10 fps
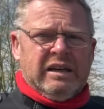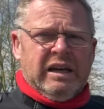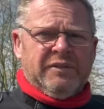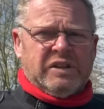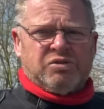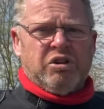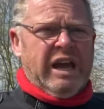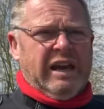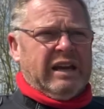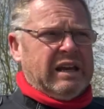if it's
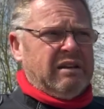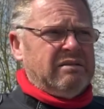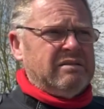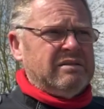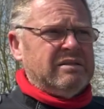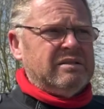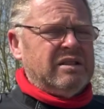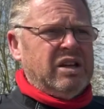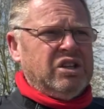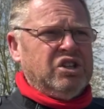raining,
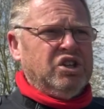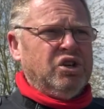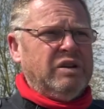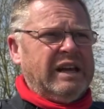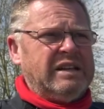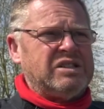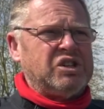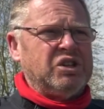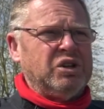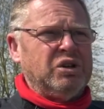you need
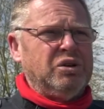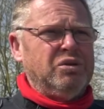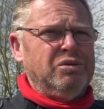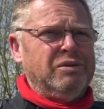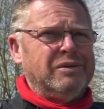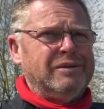to